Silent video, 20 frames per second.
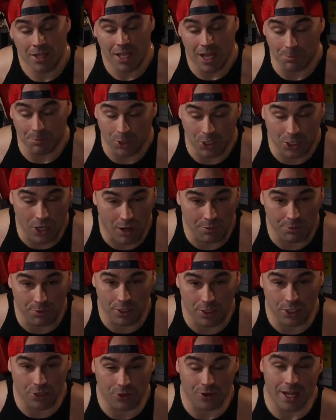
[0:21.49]
I'm
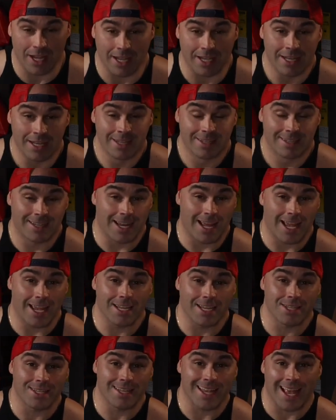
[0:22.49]
recovering great. Today
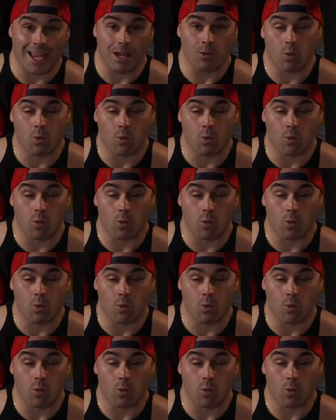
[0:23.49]
is day